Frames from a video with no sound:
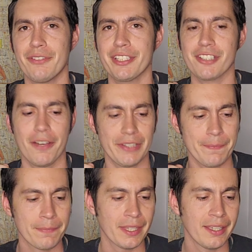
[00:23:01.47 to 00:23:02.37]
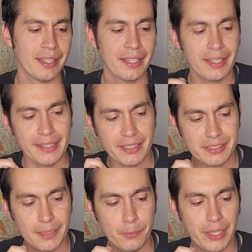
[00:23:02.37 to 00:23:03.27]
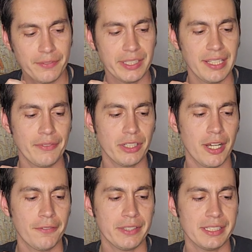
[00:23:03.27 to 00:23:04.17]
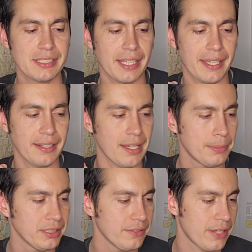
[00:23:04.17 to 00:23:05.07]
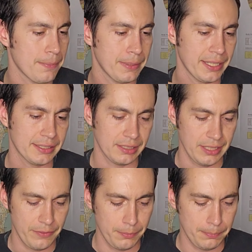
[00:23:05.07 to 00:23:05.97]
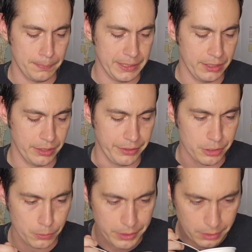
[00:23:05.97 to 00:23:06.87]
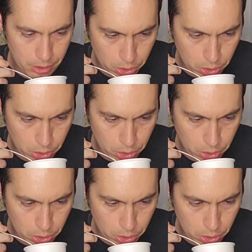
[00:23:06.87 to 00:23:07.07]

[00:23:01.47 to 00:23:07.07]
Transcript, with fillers: for this coffee. Next up, we have the 11 coffees, and I believe I picked 11B on this one.